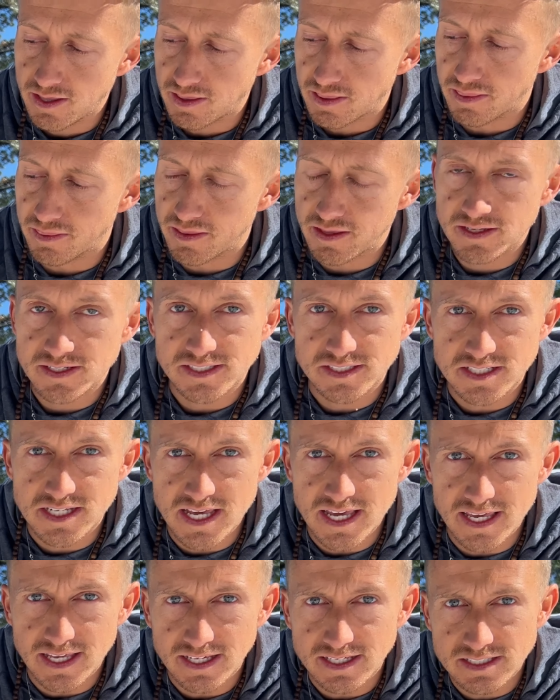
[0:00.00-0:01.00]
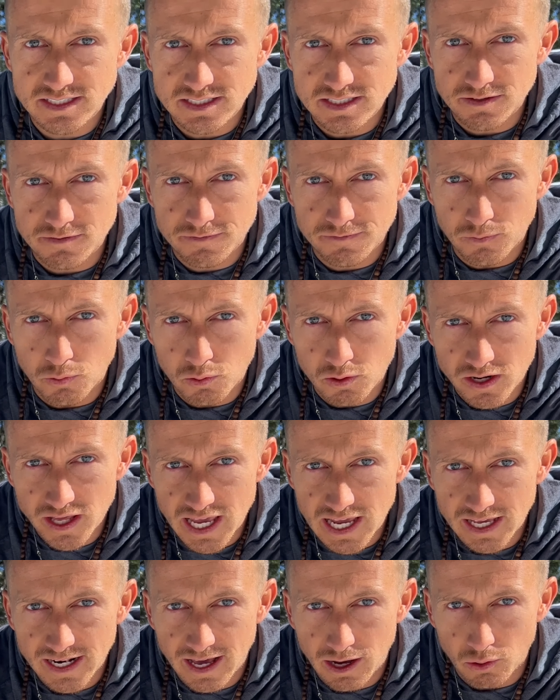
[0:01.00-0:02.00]
this takes four to
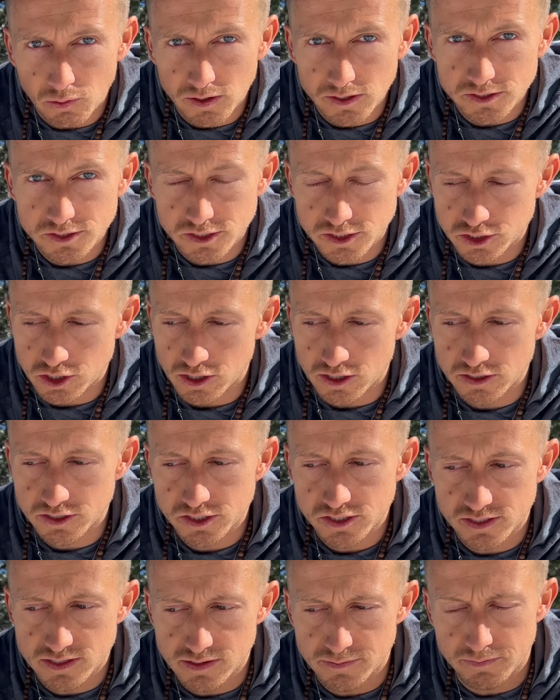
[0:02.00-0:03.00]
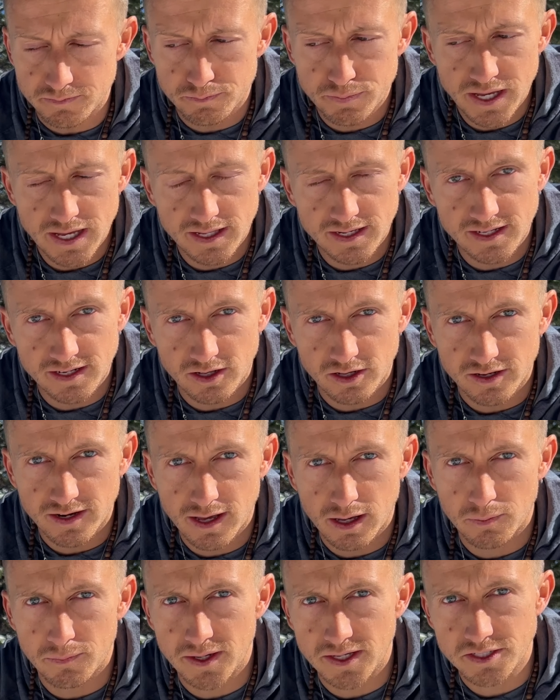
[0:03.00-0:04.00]
eight hours to charge, depending on
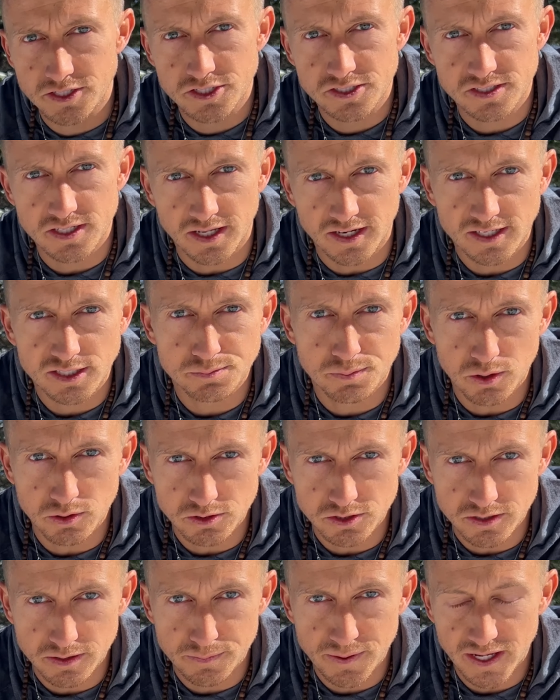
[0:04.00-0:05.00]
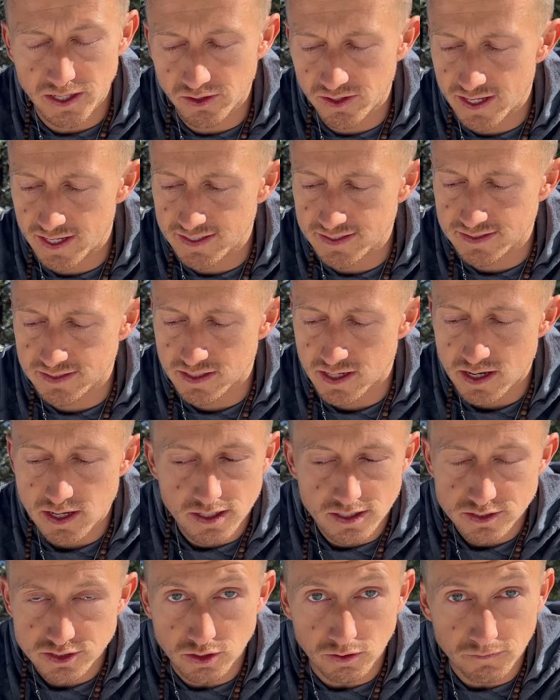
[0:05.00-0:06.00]
how much sun exposure the panel has.
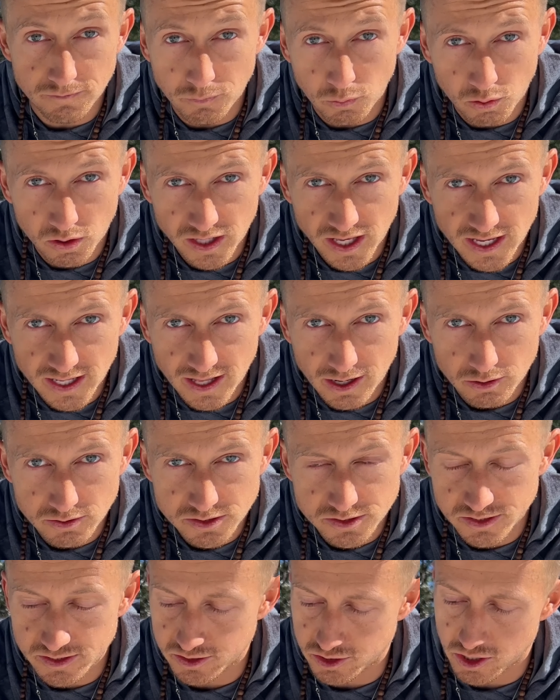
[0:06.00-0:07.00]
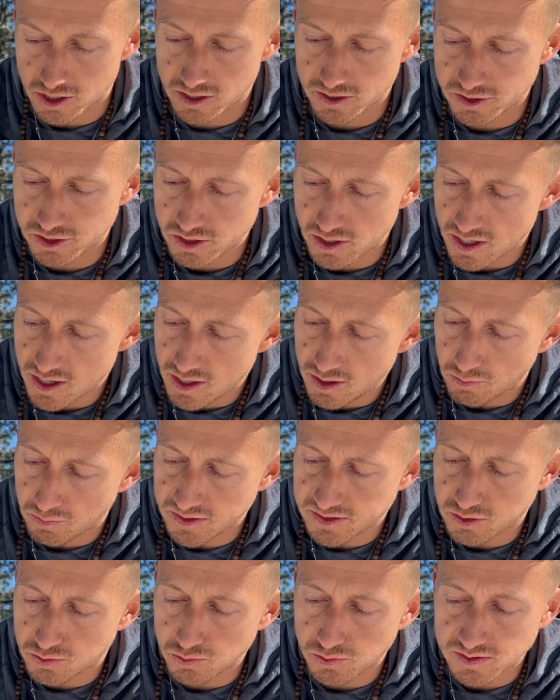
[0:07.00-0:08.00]
So four to eight hours to charge.
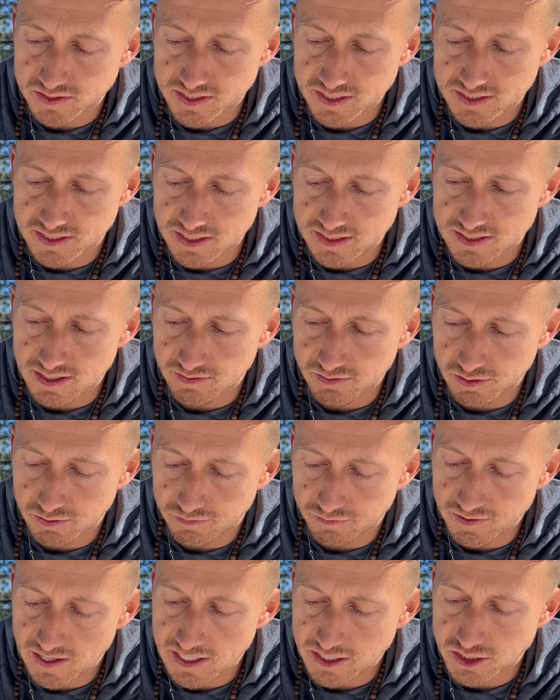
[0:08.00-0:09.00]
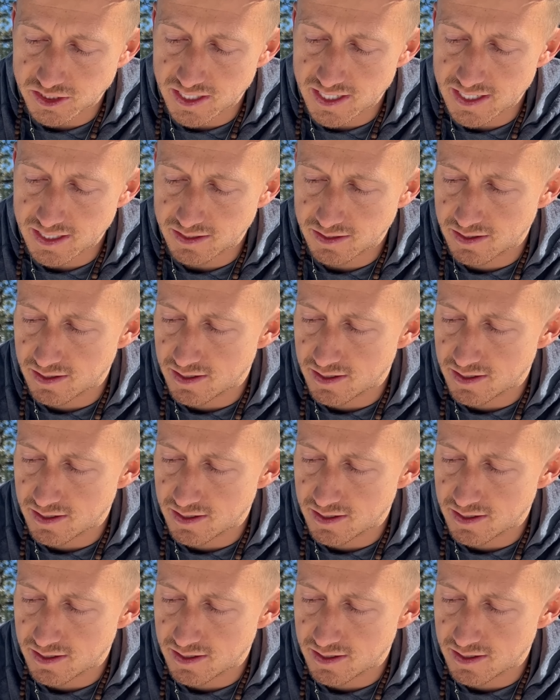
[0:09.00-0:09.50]
What's cool is this does have a little flashlight,